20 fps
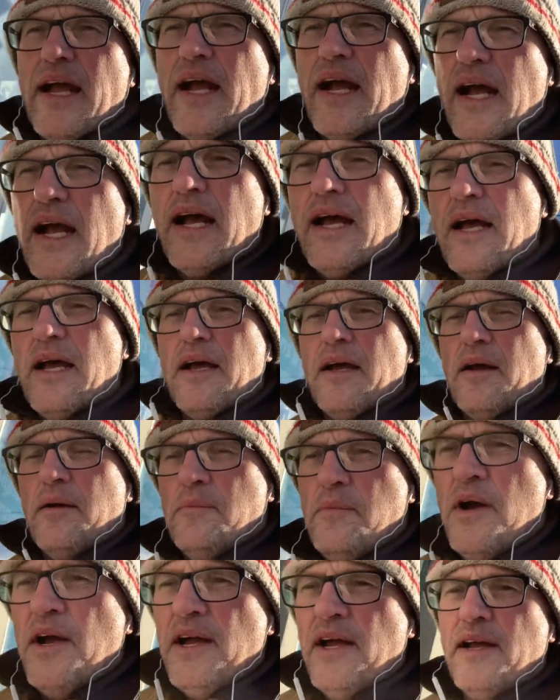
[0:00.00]

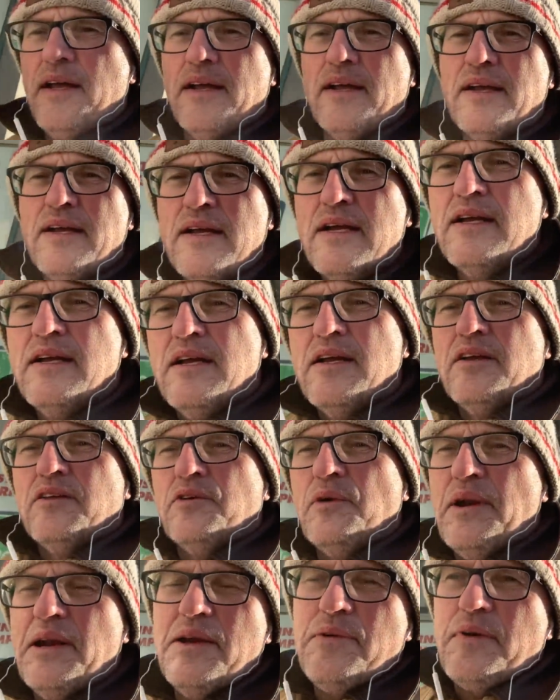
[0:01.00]
Um,
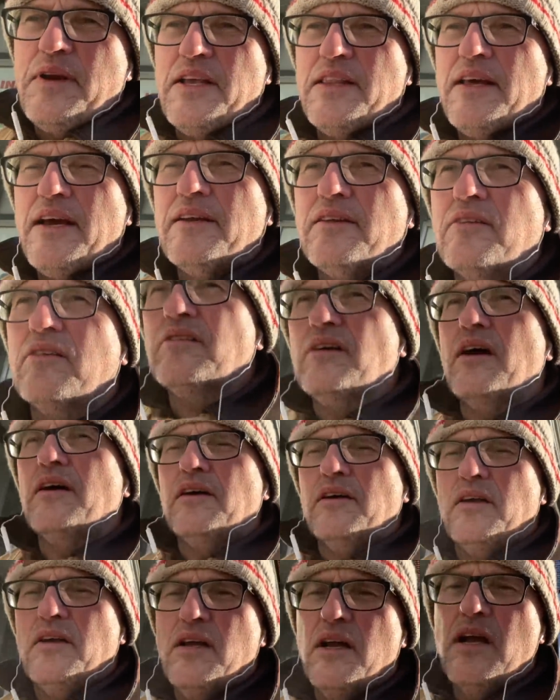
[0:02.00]
so, anyway, that's
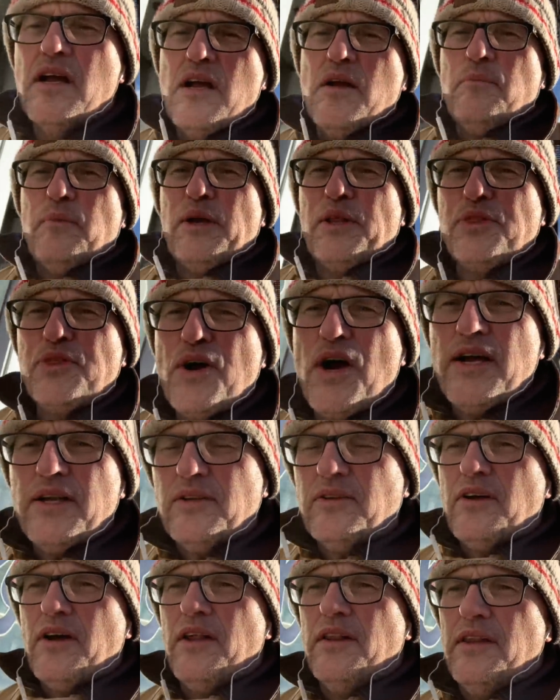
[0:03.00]
uh, my
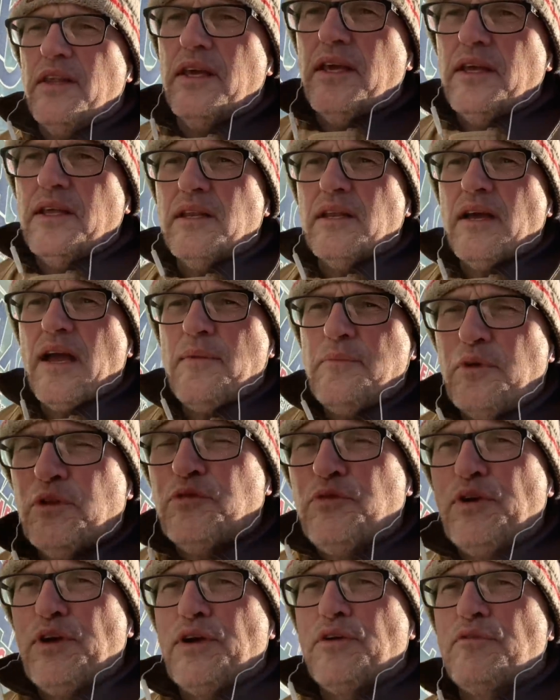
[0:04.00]
thoughts on the
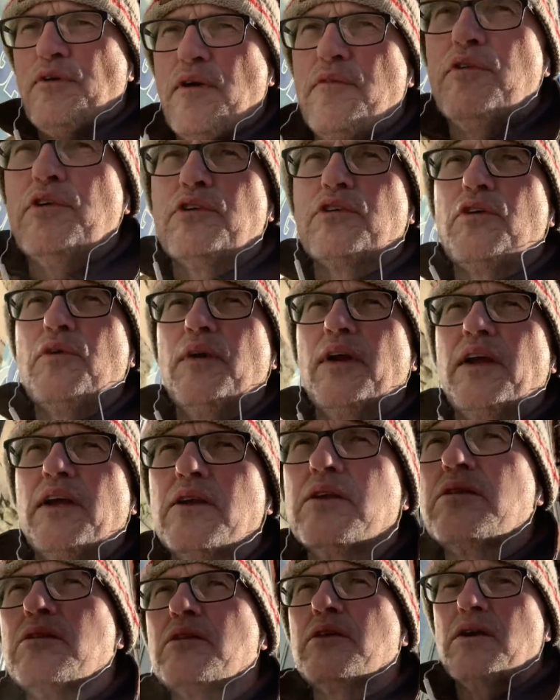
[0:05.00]
atmospheric rivers going
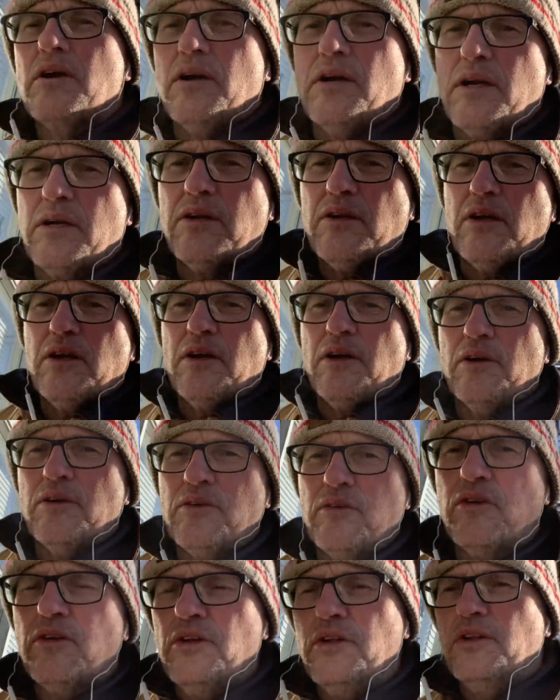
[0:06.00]
into the Arctic are
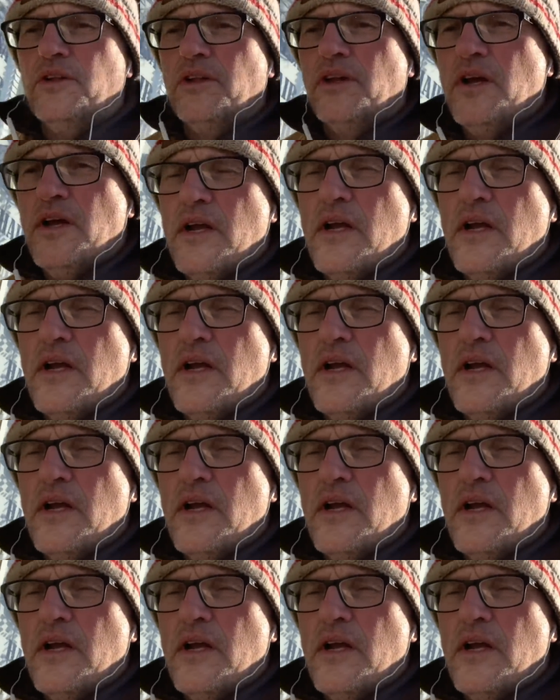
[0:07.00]
still